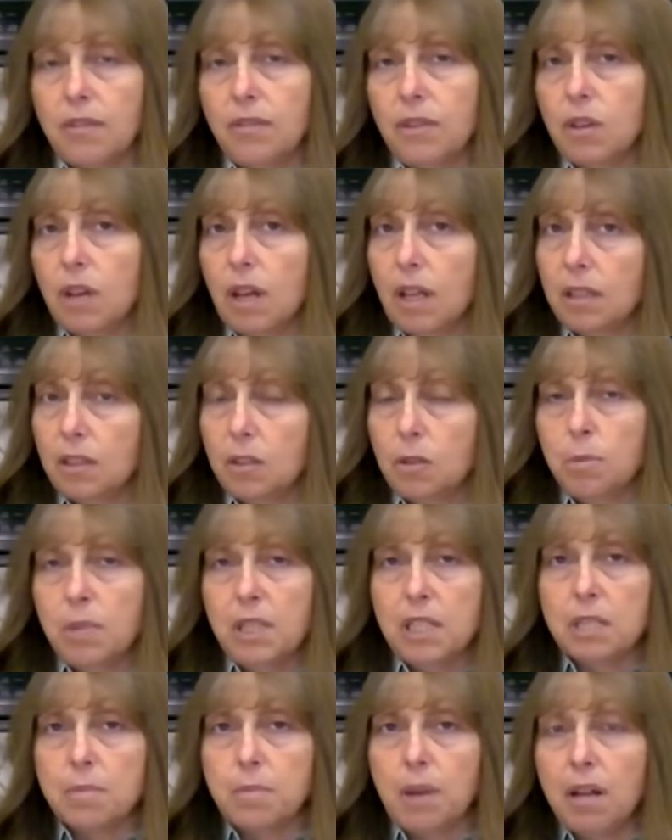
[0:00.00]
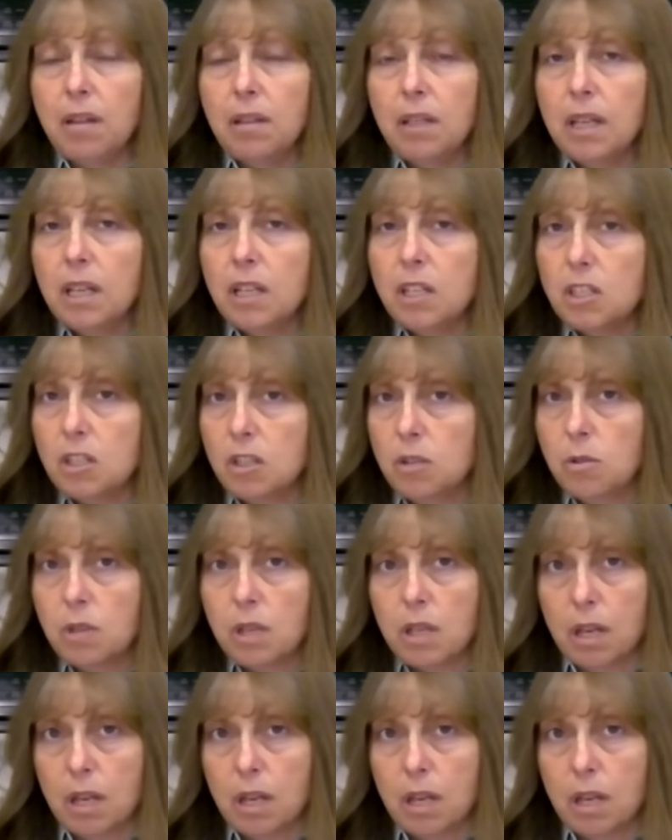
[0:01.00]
If you got little bitty small eggs, use a